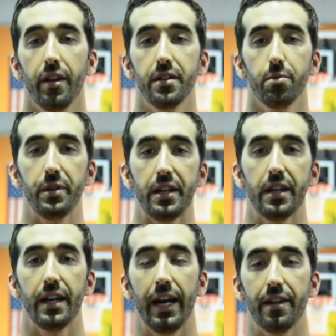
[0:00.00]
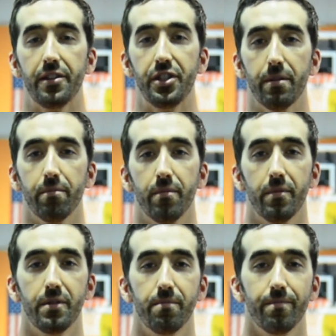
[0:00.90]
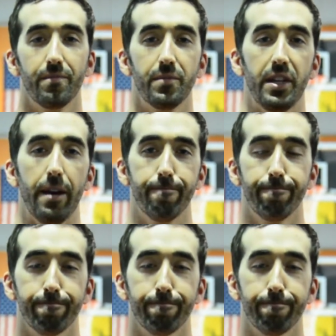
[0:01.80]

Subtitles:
this week at the gym. See ya.